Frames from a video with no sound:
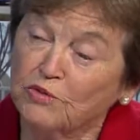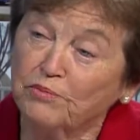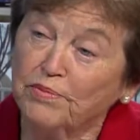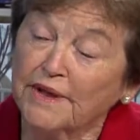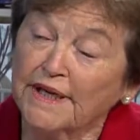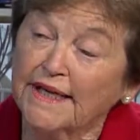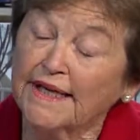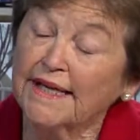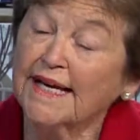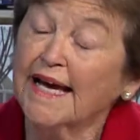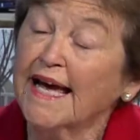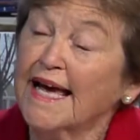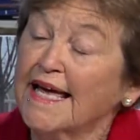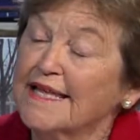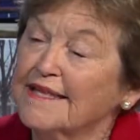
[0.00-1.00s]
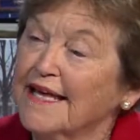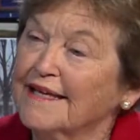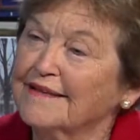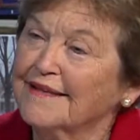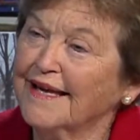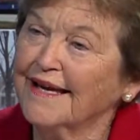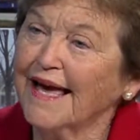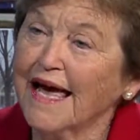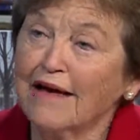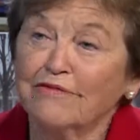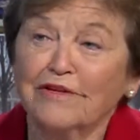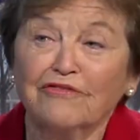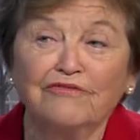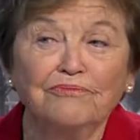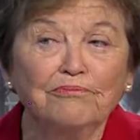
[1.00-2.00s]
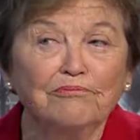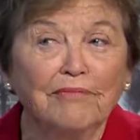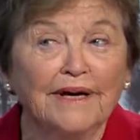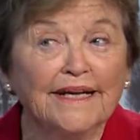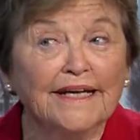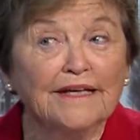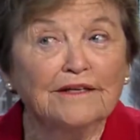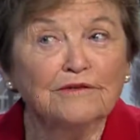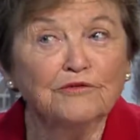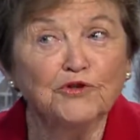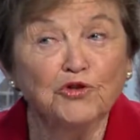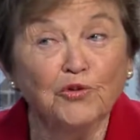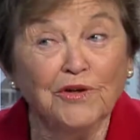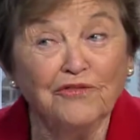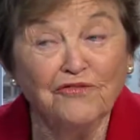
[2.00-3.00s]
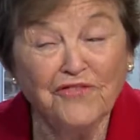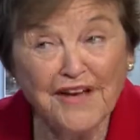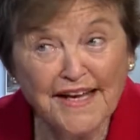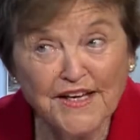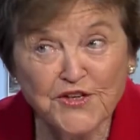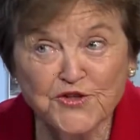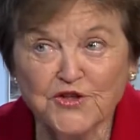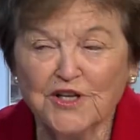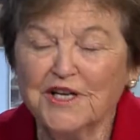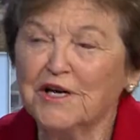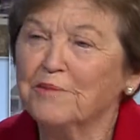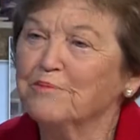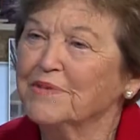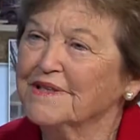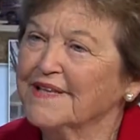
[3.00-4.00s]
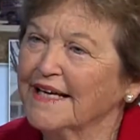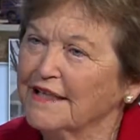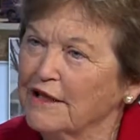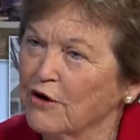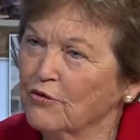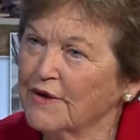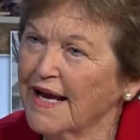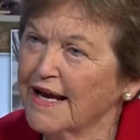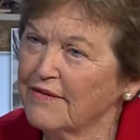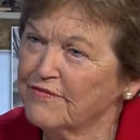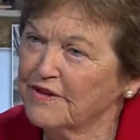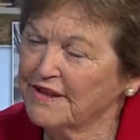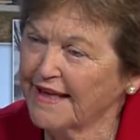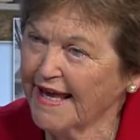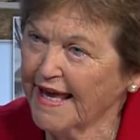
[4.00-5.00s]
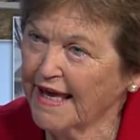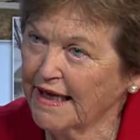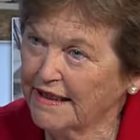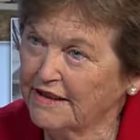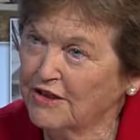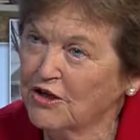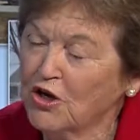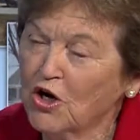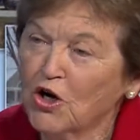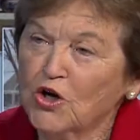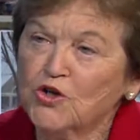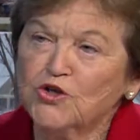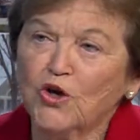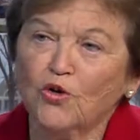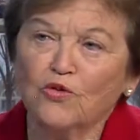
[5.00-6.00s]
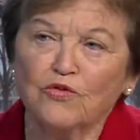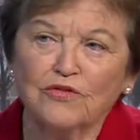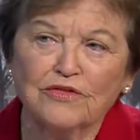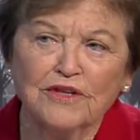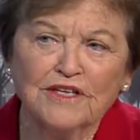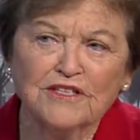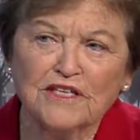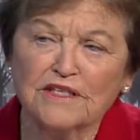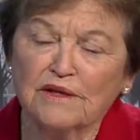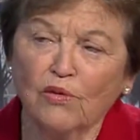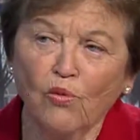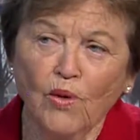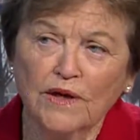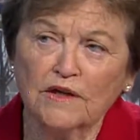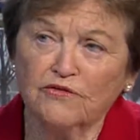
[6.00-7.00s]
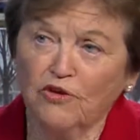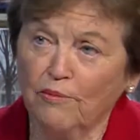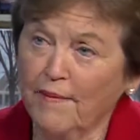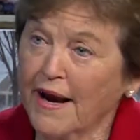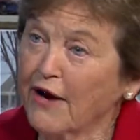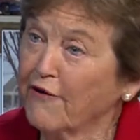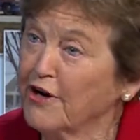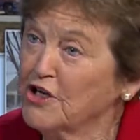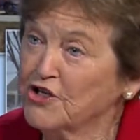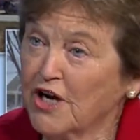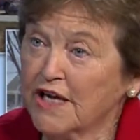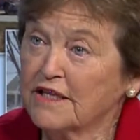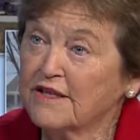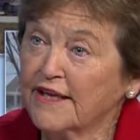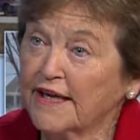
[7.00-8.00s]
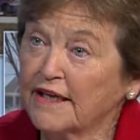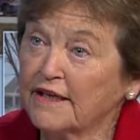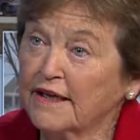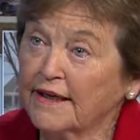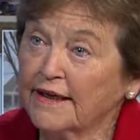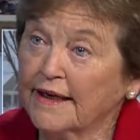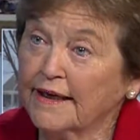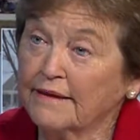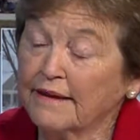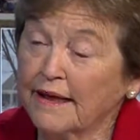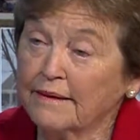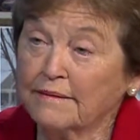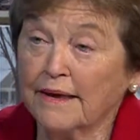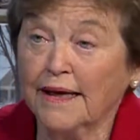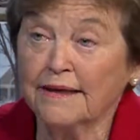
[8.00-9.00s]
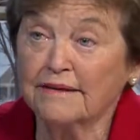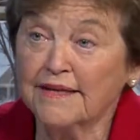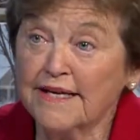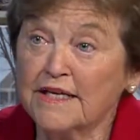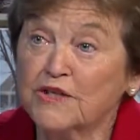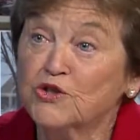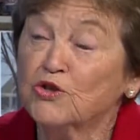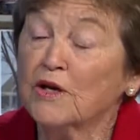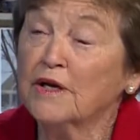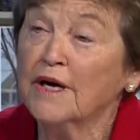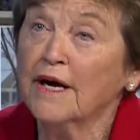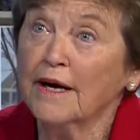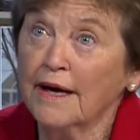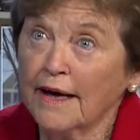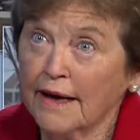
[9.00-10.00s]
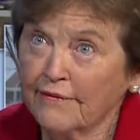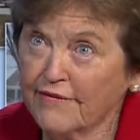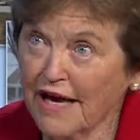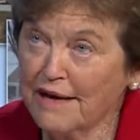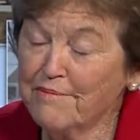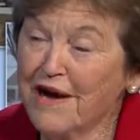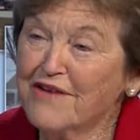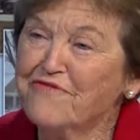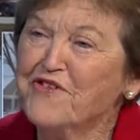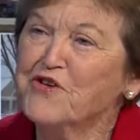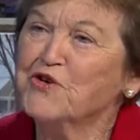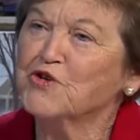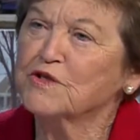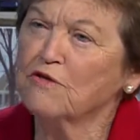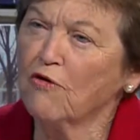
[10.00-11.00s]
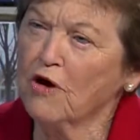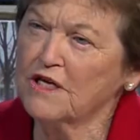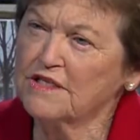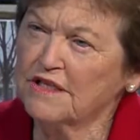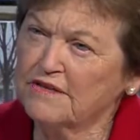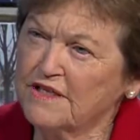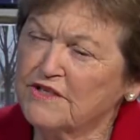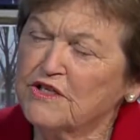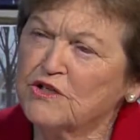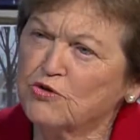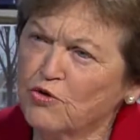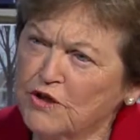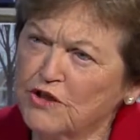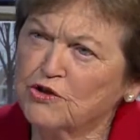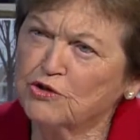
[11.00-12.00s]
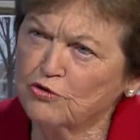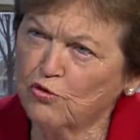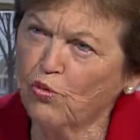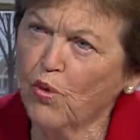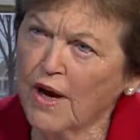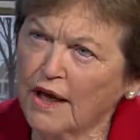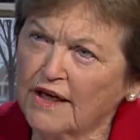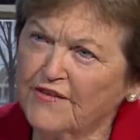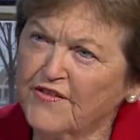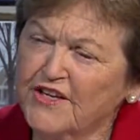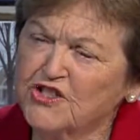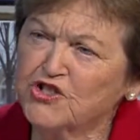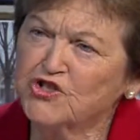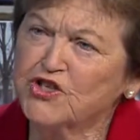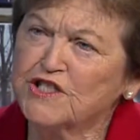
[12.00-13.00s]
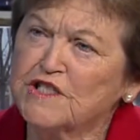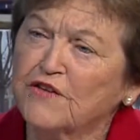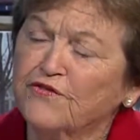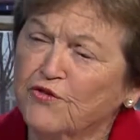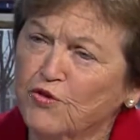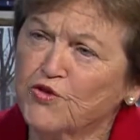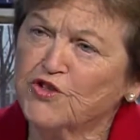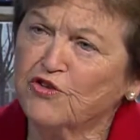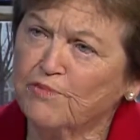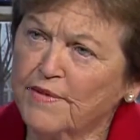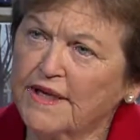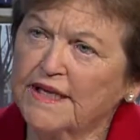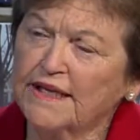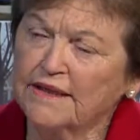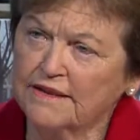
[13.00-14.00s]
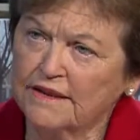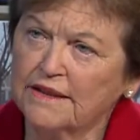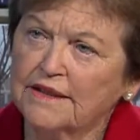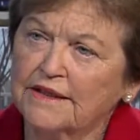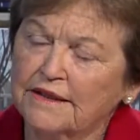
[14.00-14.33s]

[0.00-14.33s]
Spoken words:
would be that they have the money to invest, but they don't have the land. So this is a wonderful marriage, I think, and I think it's got my fingers crossed that this is going to do well, and this is just the first of many.